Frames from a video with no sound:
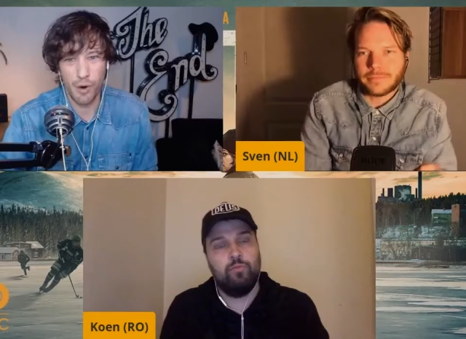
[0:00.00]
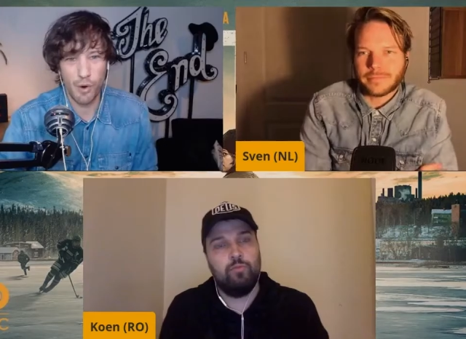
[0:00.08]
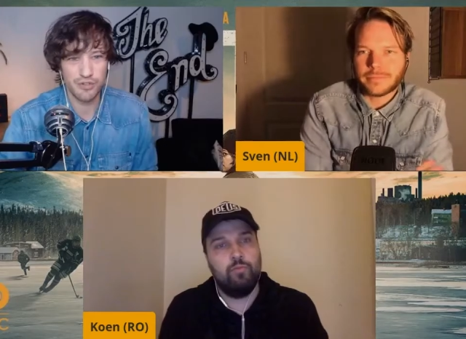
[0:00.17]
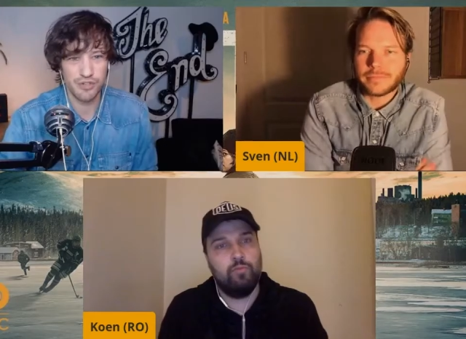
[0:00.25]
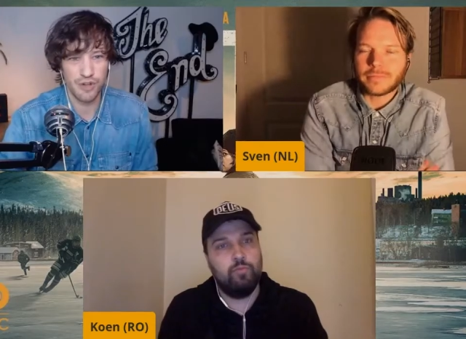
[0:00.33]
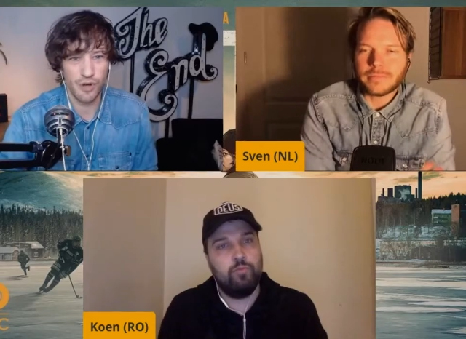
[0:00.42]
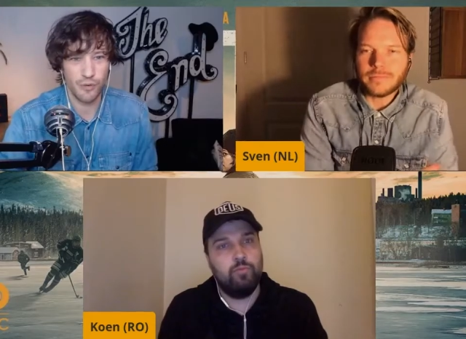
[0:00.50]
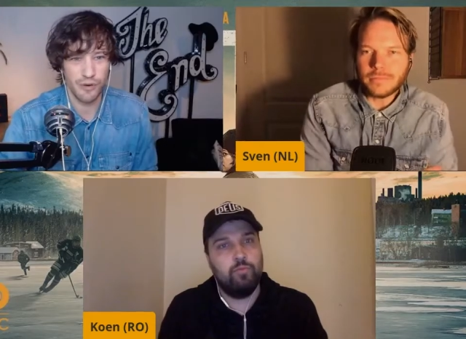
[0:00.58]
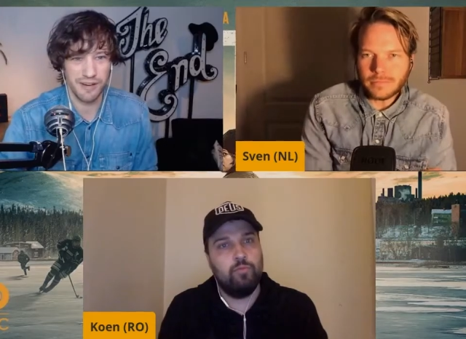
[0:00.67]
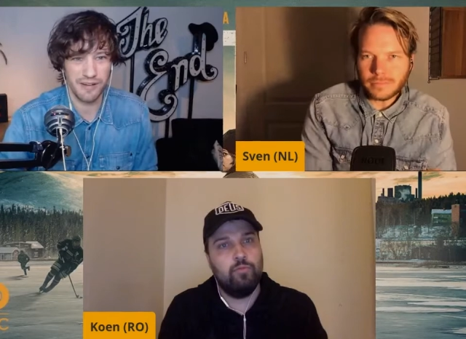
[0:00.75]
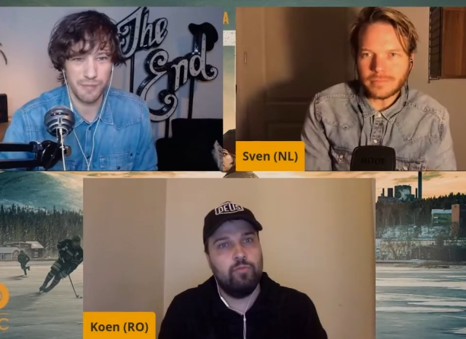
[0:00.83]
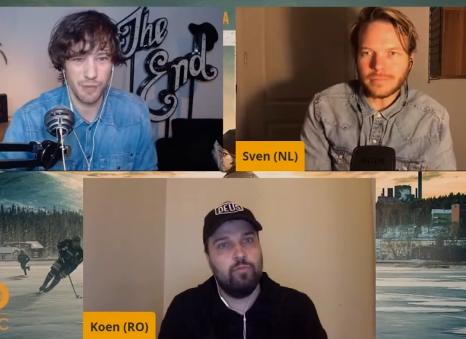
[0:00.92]
Speaker 1: most
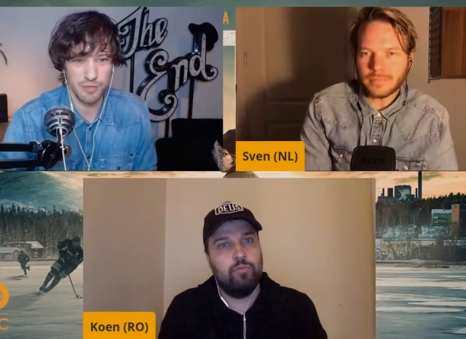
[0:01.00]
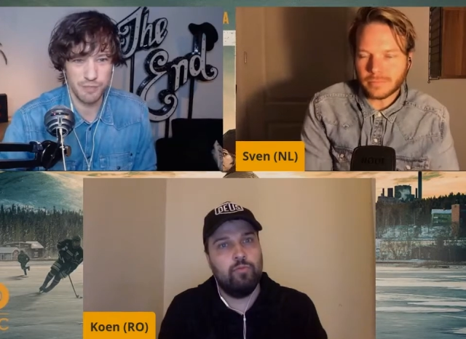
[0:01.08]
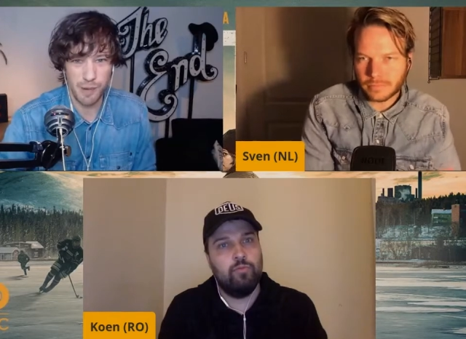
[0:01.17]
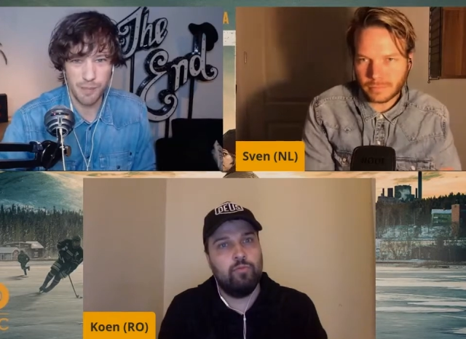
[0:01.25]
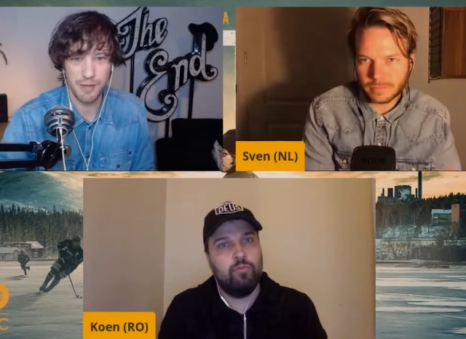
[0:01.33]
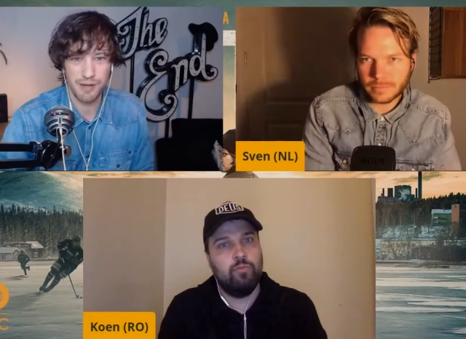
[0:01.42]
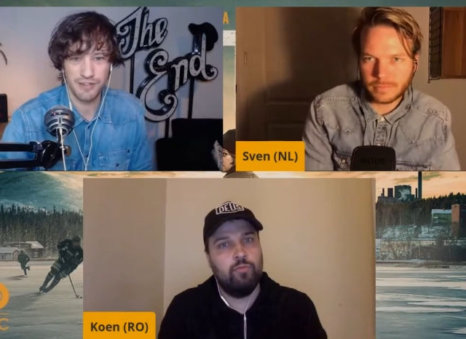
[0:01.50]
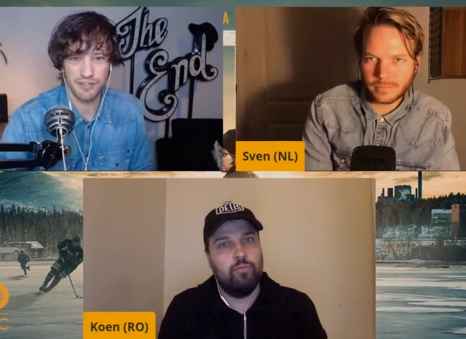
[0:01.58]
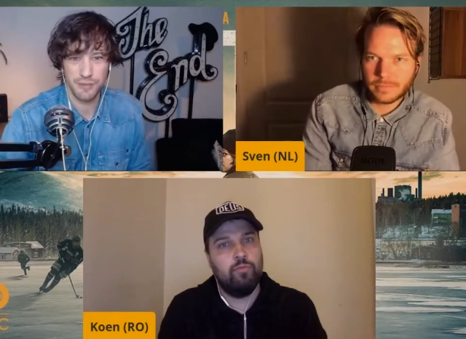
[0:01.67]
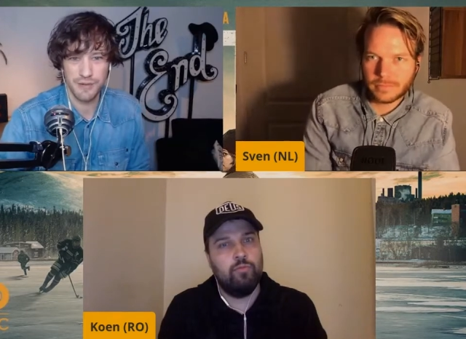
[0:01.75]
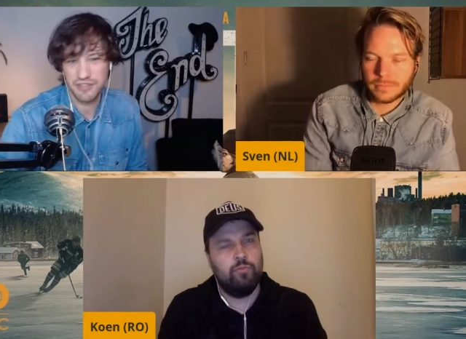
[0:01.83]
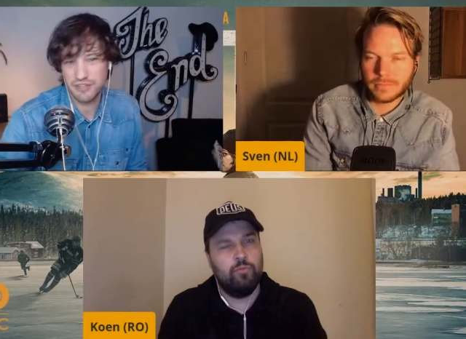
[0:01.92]
known and the most popular
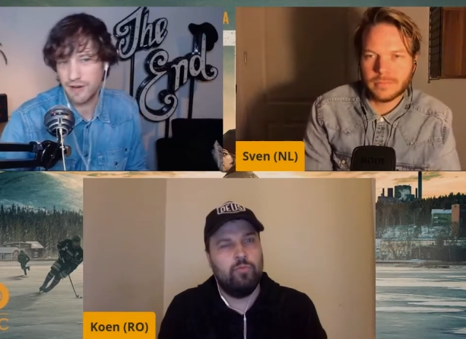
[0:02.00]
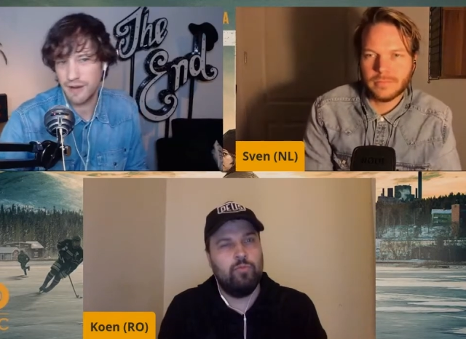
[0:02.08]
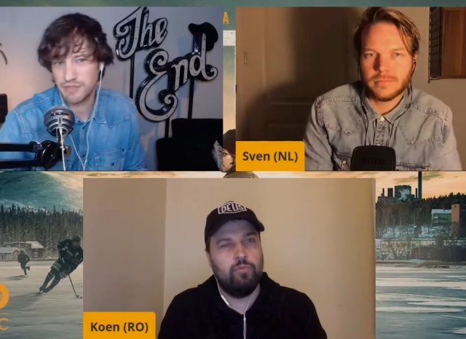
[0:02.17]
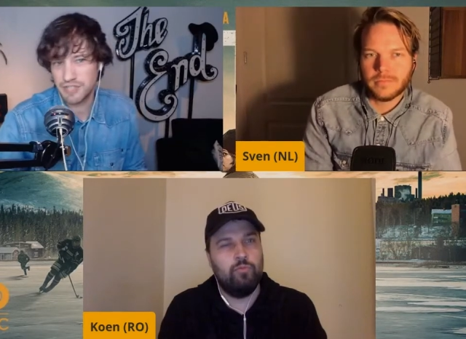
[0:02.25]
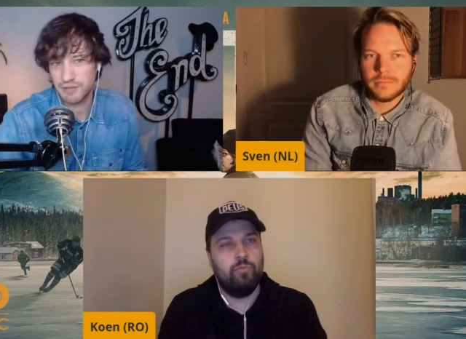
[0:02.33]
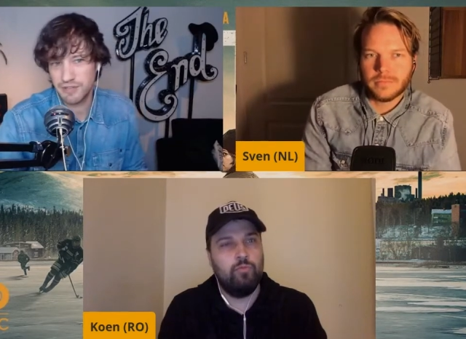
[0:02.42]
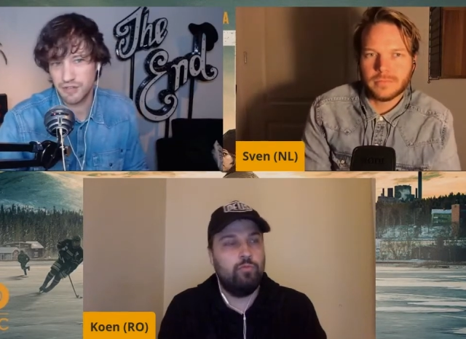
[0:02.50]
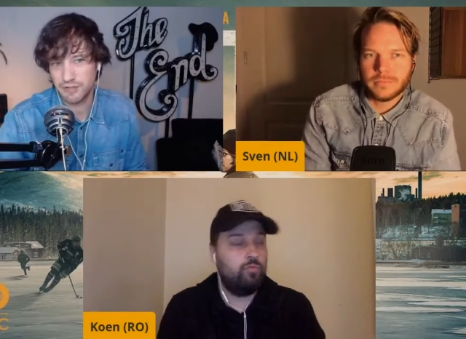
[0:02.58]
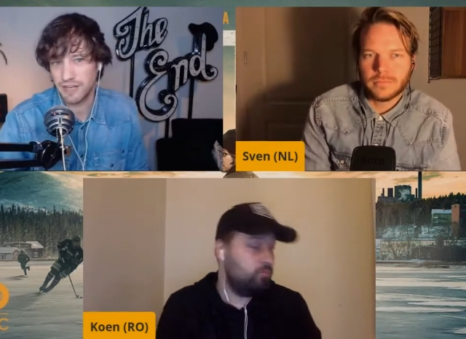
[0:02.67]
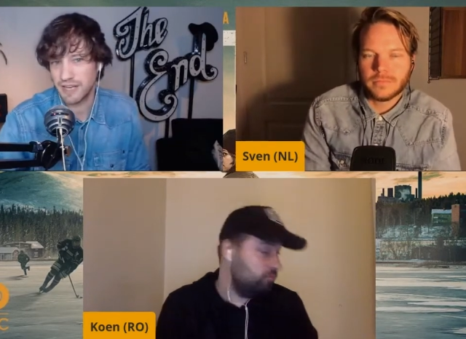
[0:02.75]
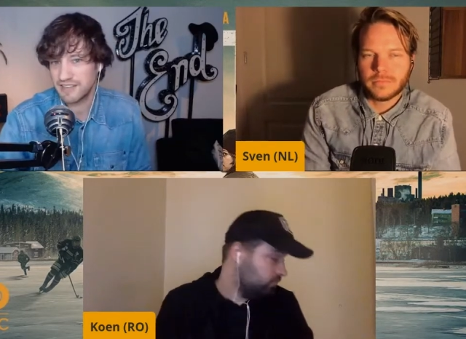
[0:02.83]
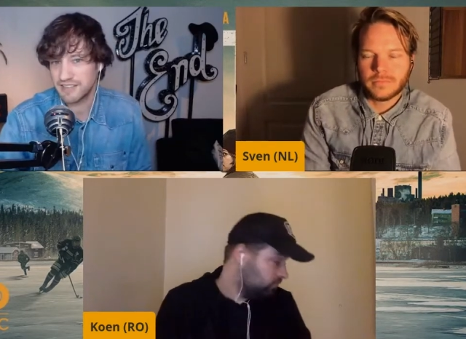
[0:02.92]
Swedish crime series
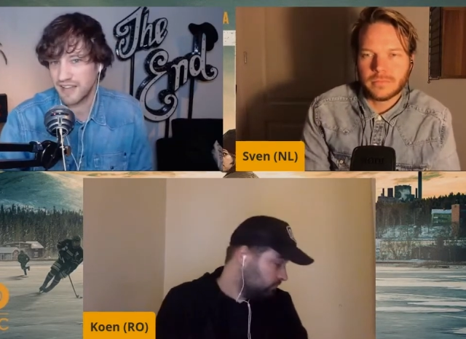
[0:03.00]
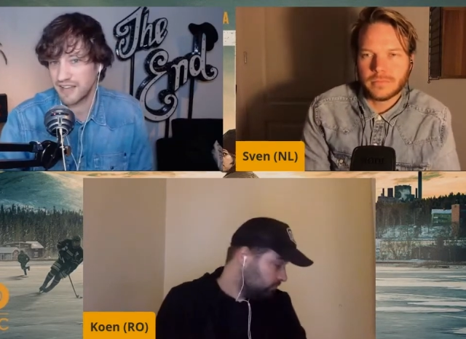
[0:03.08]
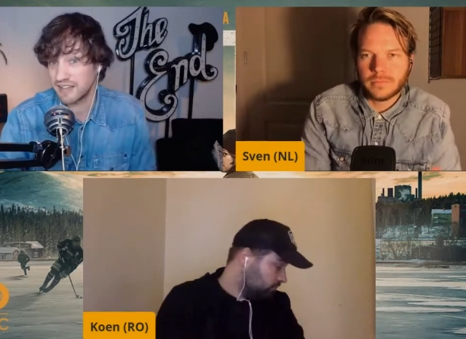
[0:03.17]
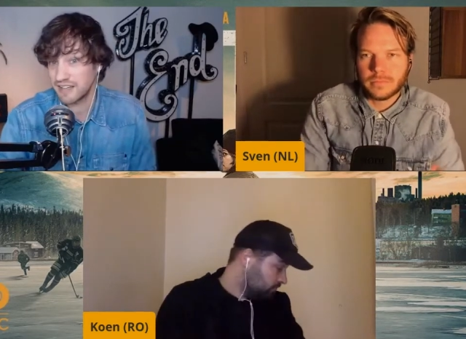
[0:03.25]
of the last ten